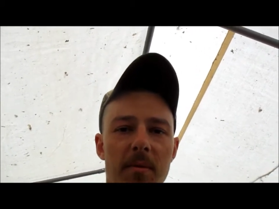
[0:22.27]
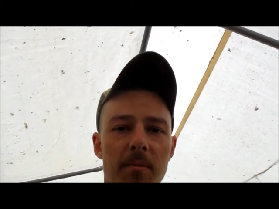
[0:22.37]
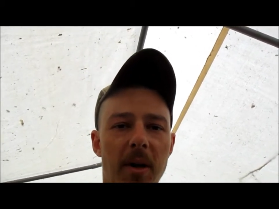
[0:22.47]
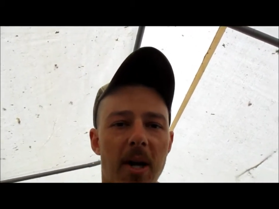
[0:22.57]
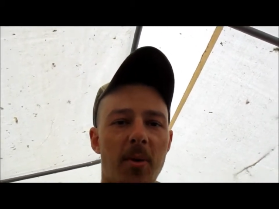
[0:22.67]

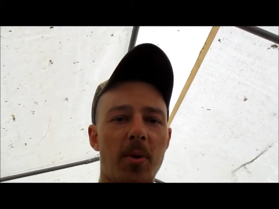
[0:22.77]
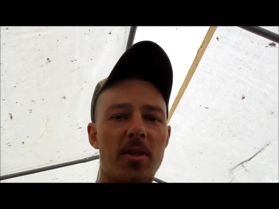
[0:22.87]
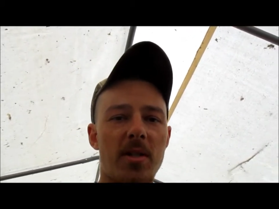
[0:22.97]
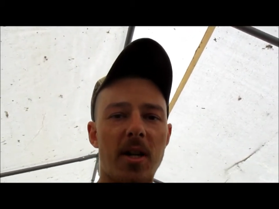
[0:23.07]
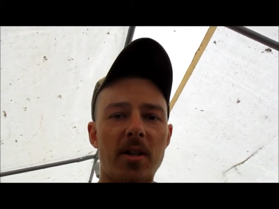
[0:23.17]
brand new wheels
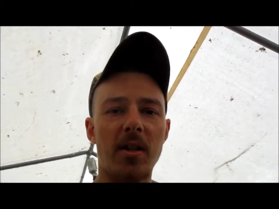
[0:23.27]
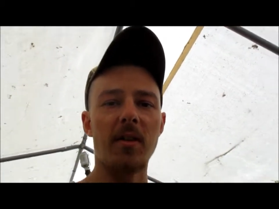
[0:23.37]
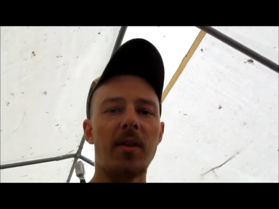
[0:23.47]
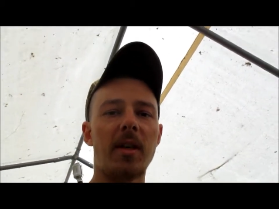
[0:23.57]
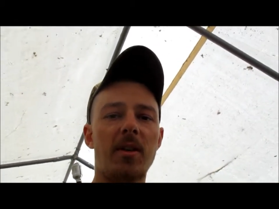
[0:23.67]
and tires on
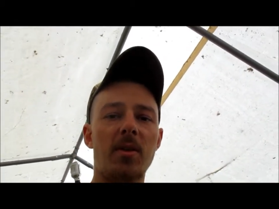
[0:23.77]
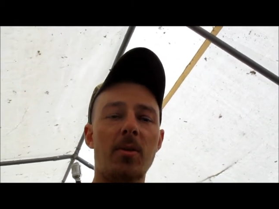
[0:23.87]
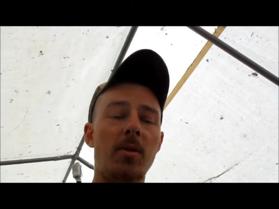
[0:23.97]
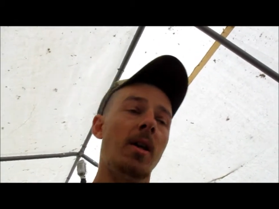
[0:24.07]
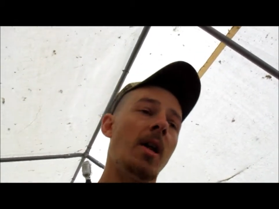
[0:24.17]
everything I do,